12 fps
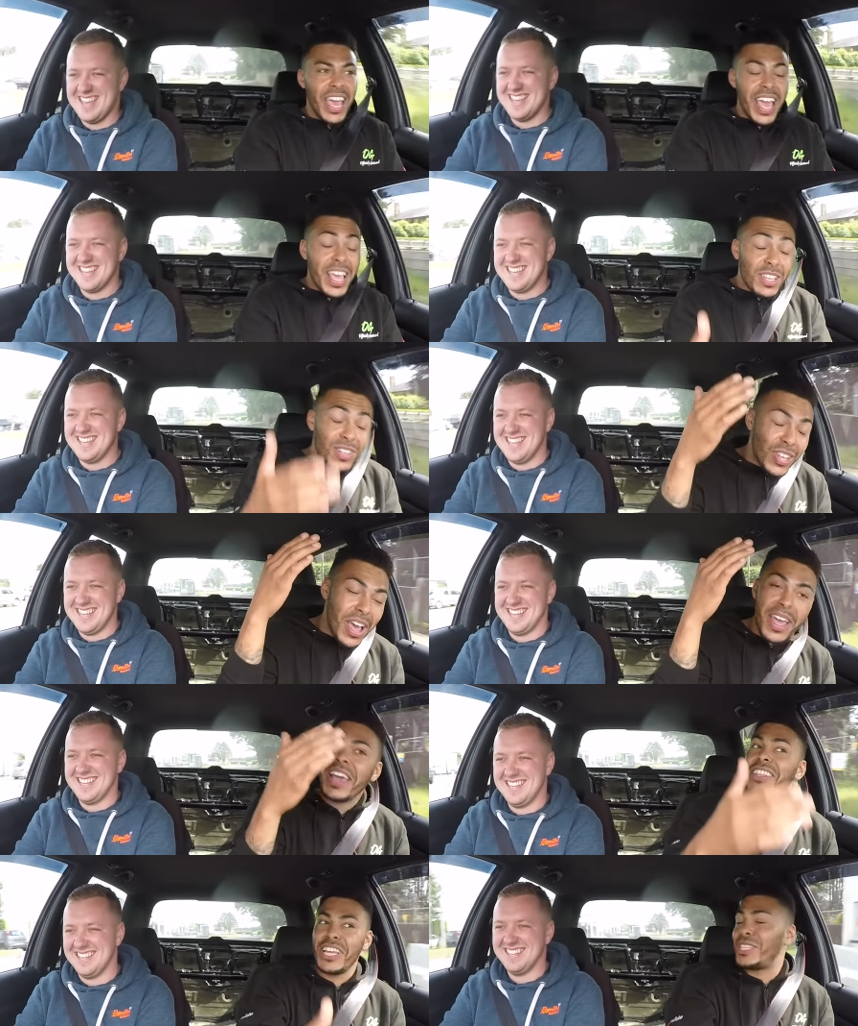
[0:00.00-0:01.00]
Speaker 1: it's
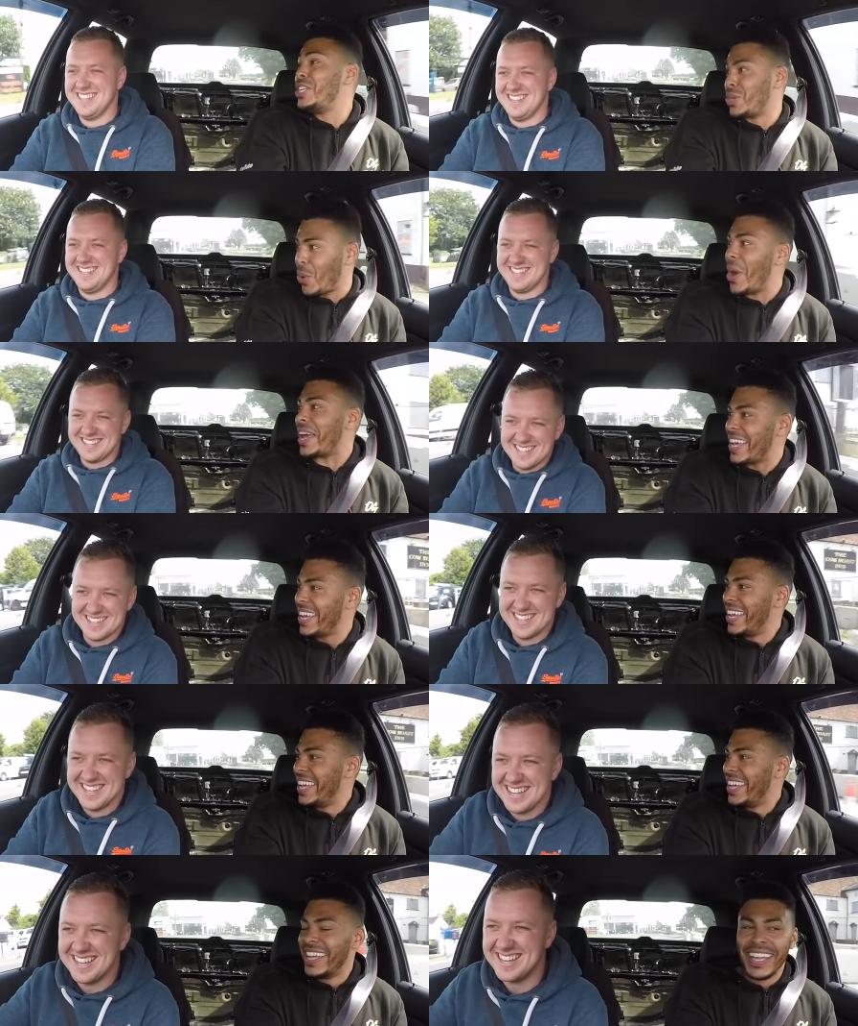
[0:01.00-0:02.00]
it, this is quick.
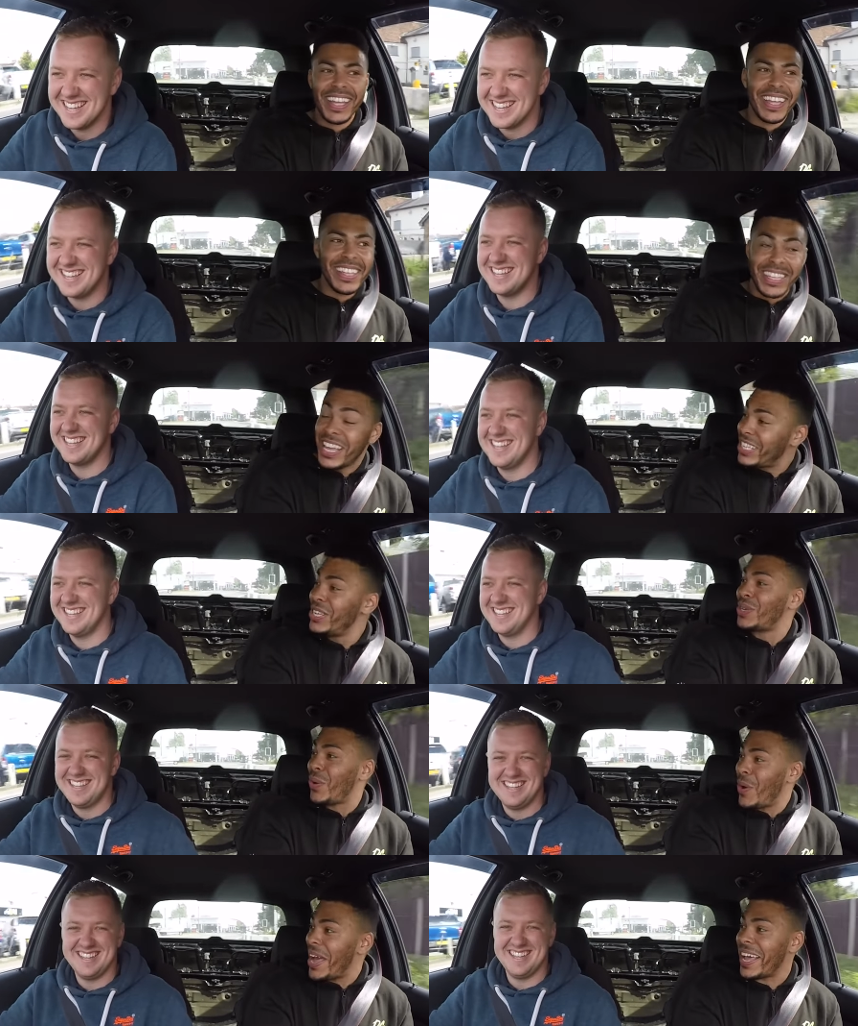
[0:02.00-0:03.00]
this
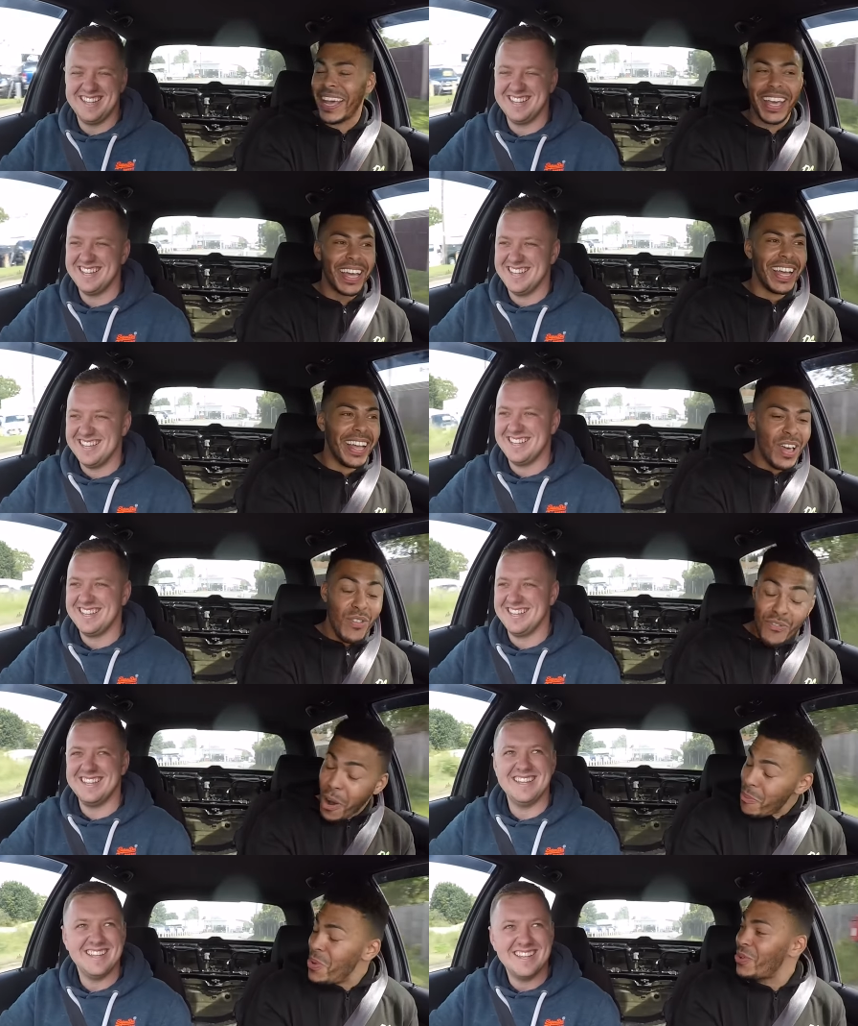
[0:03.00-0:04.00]
is quick.
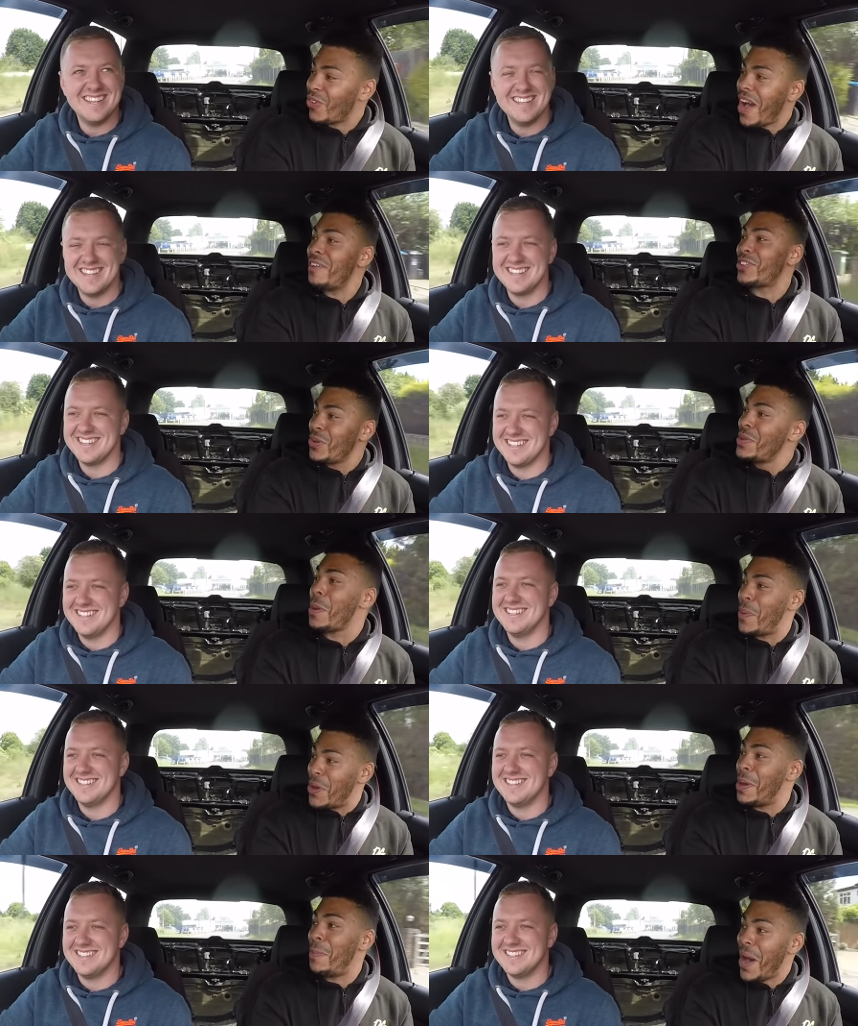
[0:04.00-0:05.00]
Front wheel drive too, and you're
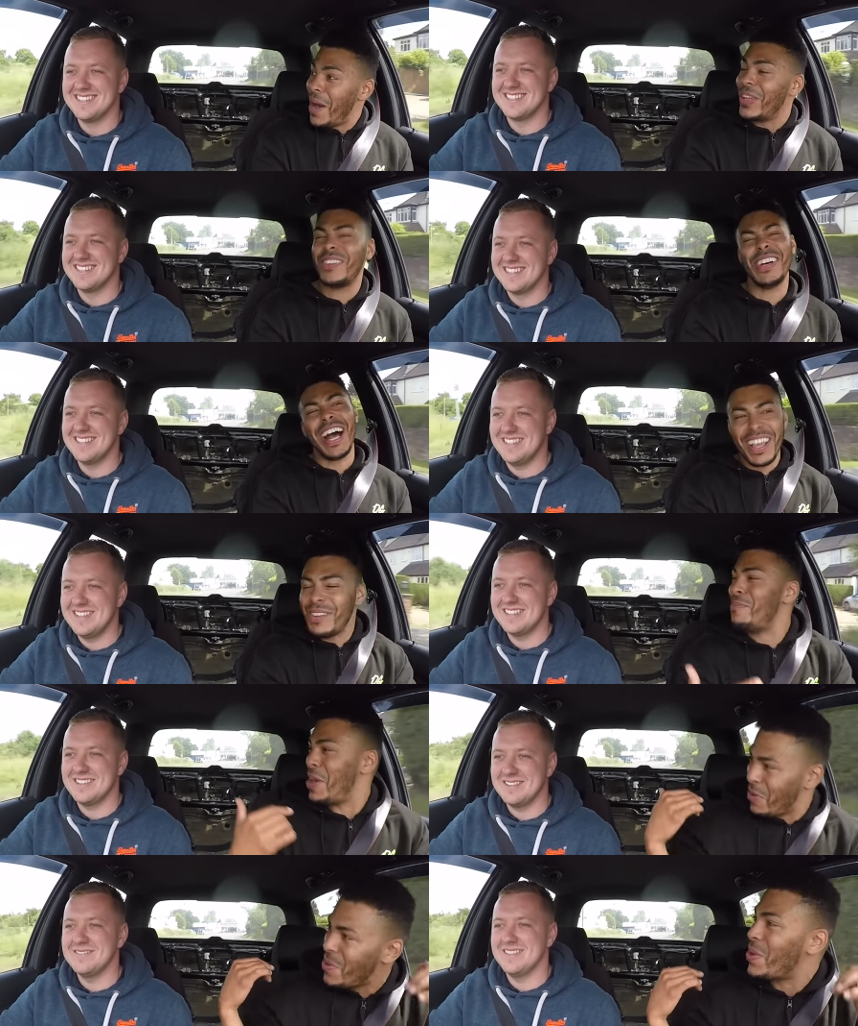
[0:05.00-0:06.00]
putting the power. Well,
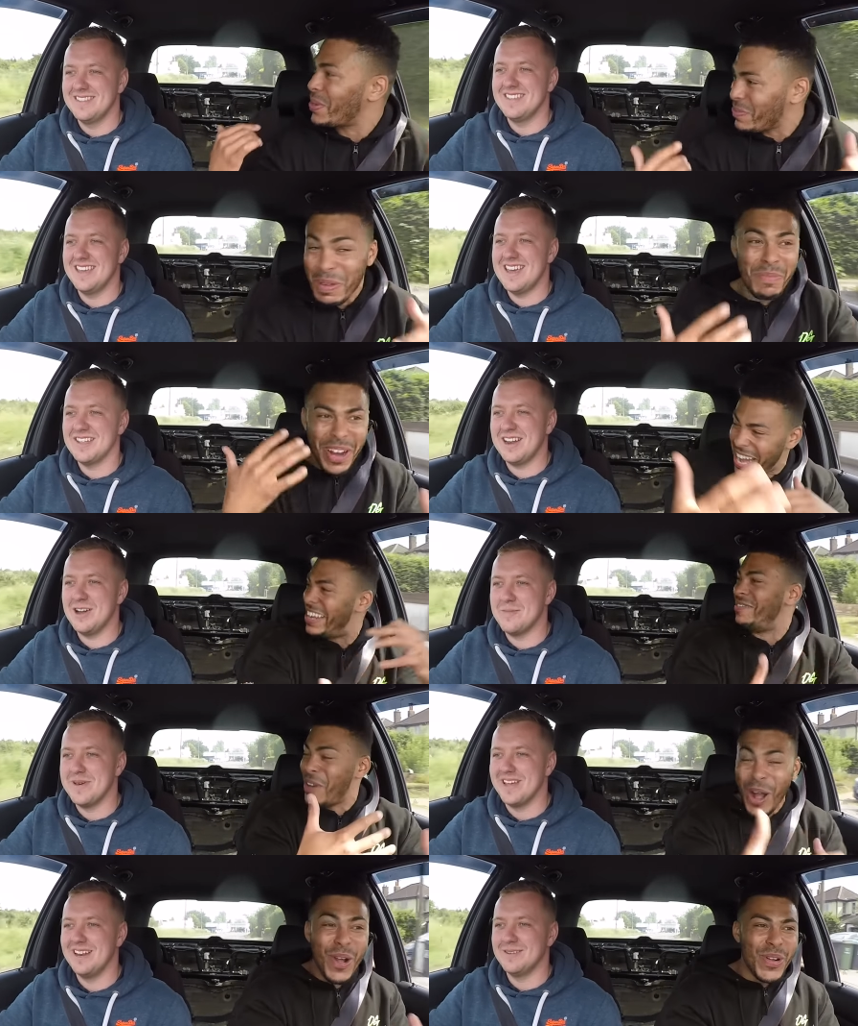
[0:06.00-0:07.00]
a bit of wheels, bit yeah,
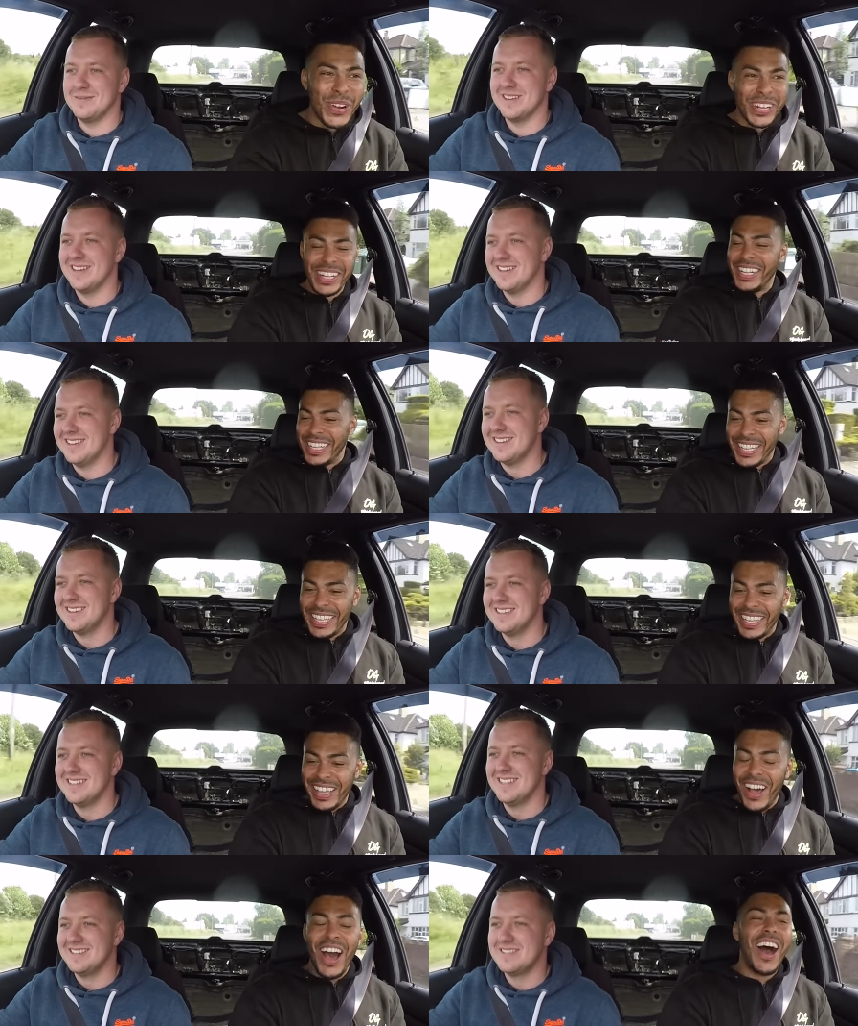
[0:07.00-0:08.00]
of Bit,
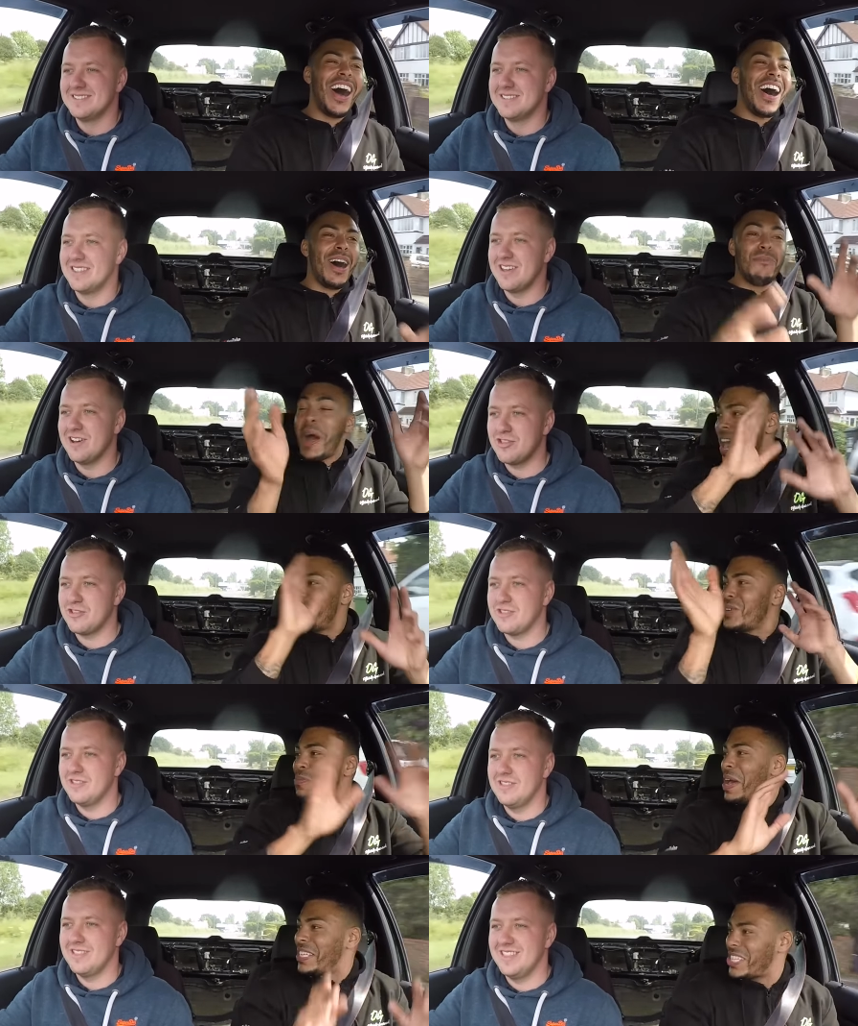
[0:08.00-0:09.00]
Ah, oh, my
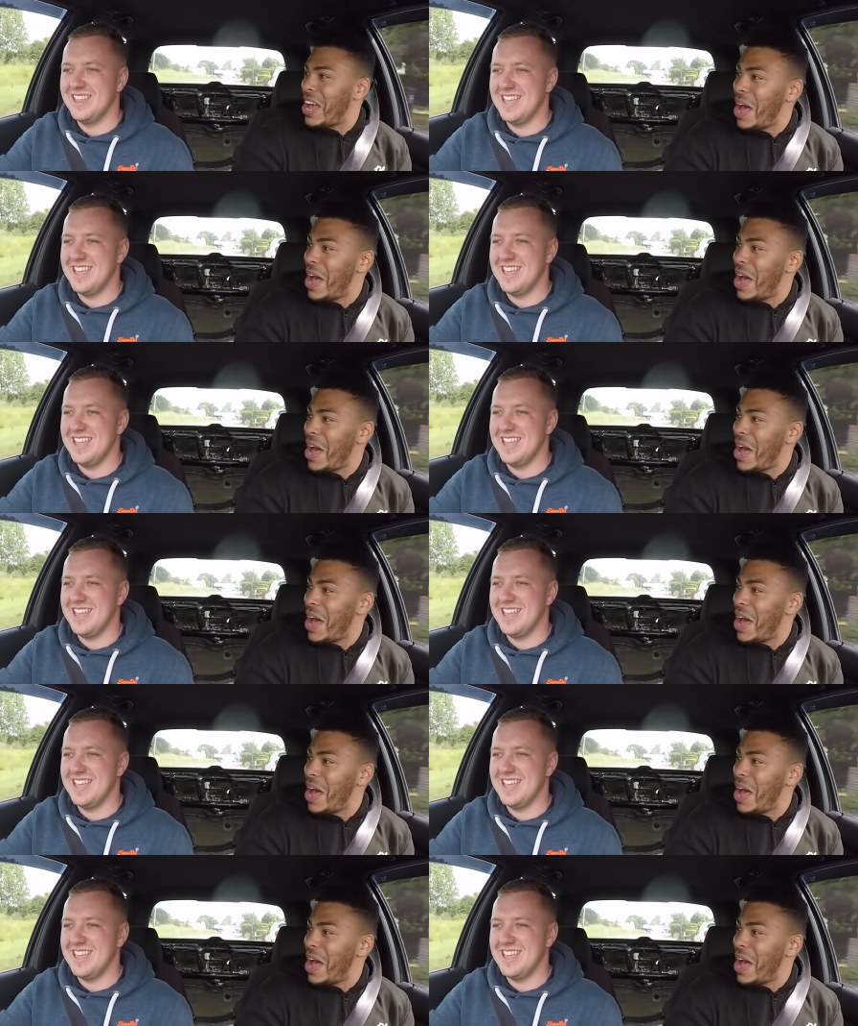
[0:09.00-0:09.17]
head's all messed